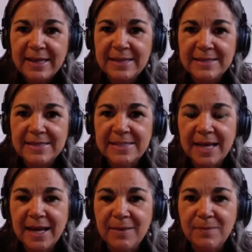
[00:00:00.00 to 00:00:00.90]

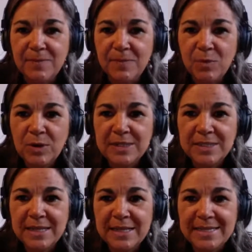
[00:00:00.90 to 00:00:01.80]

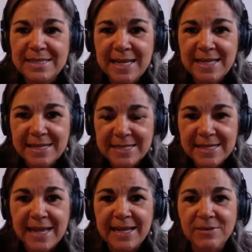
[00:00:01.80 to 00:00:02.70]
was
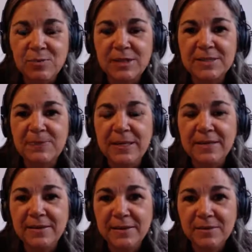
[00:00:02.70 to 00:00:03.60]
intended and was
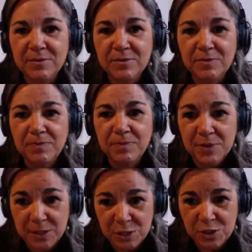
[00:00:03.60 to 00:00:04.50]

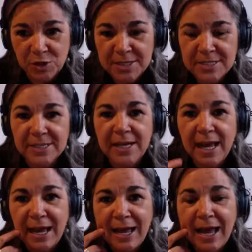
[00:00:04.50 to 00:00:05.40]
constructed
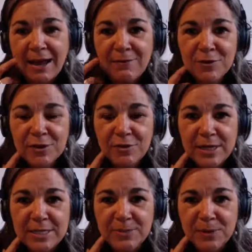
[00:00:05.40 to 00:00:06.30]
after the
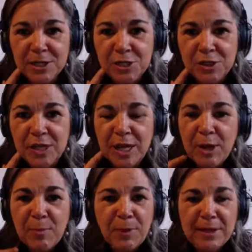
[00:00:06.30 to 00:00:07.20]
Great Depression,
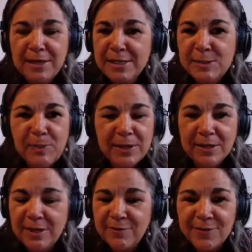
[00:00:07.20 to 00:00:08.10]
but it has
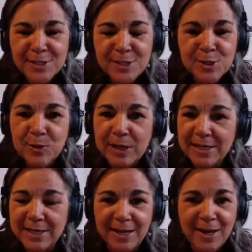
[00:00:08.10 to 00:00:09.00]
been
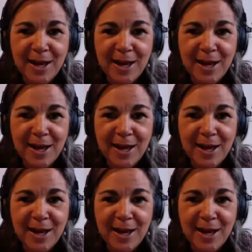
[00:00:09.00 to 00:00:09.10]
eviscerated